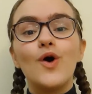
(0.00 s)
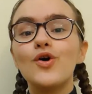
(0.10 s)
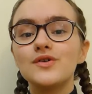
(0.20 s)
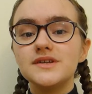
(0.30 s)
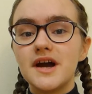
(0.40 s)

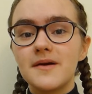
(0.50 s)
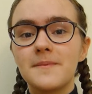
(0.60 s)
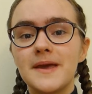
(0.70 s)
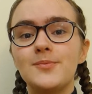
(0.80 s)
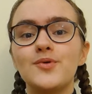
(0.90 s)
All young
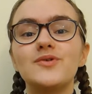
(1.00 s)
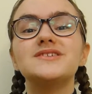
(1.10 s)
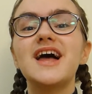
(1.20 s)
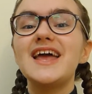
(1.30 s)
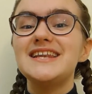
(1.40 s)
people
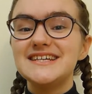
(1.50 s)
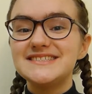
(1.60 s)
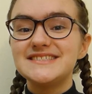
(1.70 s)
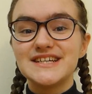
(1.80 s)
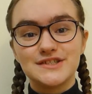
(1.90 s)
like
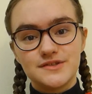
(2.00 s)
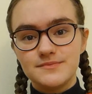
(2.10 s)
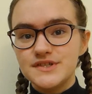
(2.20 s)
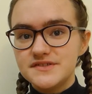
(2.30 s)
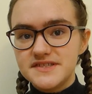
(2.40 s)
listening to
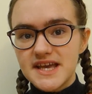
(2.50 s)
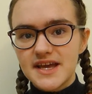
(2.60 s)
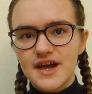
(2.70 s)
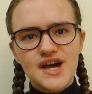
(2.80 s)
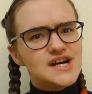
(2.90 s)
music.
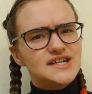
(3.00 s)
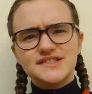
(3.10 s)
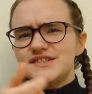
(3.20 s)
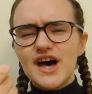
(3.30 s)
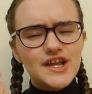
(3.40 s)

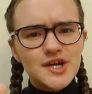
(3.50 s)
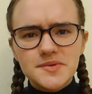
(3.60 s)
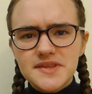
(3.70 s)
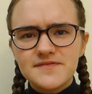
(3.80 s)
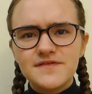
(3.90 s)
Turn
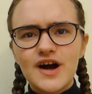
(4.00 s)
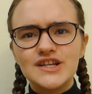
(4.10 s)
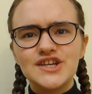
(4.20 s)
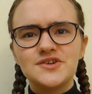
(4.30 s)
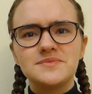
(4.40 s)
up the
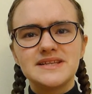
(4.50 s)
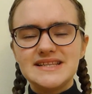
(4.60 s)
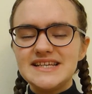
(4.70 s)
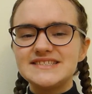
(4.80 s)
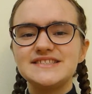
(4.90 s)
volume,
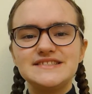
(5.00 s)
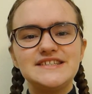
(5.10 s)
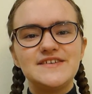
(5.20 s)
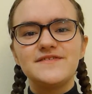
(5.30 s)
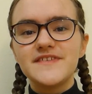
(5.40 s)
listen
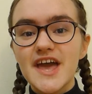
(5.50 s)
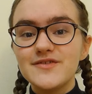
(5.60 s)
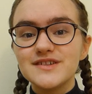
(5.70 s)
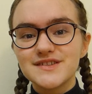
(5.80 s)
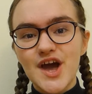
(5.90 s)
to your
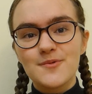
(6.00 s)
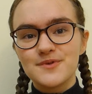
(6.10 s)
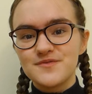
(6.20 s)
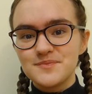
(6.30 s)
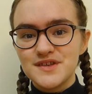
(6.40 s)
favourite type
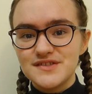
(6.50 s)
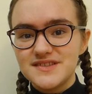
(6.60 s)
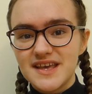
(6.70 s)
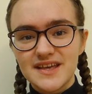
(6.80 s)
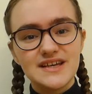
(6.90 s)
of
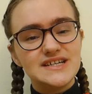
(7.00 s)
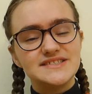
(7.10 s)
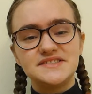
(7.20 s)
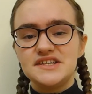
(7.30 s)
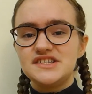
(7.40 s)
music
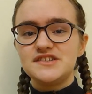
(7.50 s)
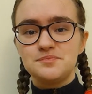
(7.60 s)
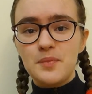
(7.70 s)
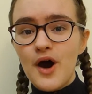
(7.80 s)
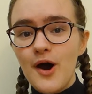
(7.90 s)
such as
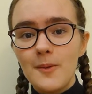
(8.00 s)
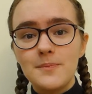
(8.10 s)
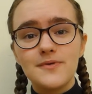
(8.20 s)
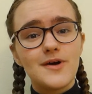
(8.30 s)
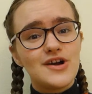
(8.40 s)

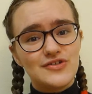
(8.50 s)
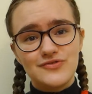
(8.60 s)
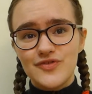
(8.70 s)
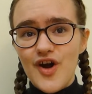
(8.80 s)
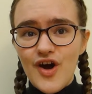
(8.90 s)
pop,
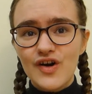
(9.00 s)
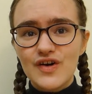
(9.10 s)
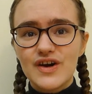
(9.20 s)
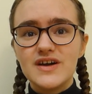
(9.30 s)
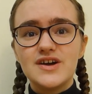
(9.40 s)

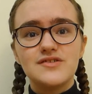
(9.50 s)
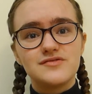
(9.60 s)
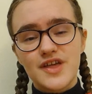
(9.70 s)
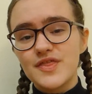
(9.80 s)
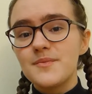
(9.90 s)
rock,
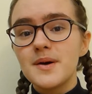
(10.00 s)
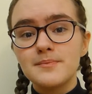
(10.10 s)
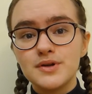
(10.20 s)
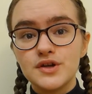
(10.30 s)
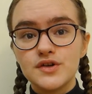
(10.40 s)
rhythm
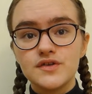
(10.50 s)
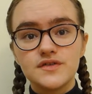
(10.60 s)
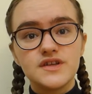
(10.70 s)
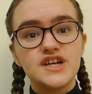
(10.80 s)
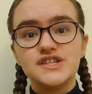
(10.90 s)
and
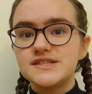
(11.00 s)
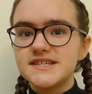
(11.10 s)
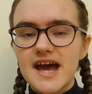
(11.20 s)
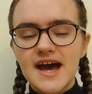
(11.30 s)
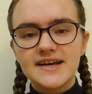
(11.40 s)
blues,
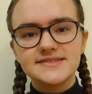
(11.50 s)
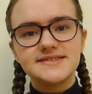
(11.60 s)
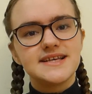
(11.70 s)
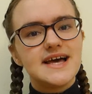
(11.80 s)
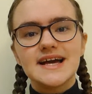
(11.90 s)

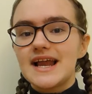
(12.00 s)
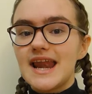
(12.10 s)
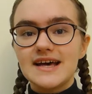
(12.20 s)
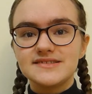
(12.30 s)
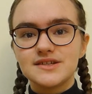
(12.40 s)
jazz,
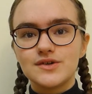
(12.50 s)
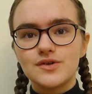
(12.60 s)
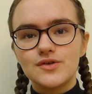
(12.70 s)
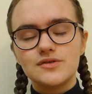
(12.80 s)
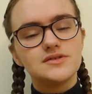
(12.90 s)

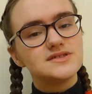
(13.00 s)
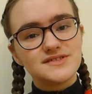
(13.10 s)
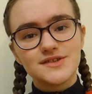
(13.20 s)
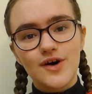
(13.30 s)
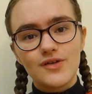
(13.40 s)
classical,
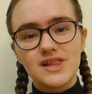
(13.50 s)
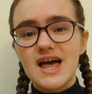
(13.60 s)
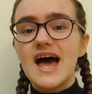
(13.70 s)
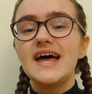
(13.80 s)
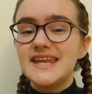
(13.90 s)
soul
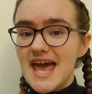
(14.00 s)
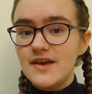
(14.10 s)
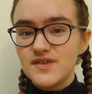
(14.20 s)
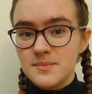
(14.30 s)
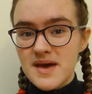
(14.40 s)
and
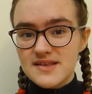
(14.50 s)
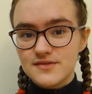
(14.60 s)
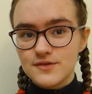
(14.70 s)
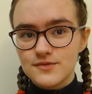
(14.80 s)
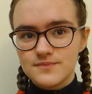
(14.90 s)
heavy
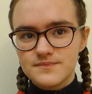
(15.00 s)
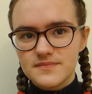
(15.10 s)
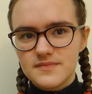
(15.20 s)
metal.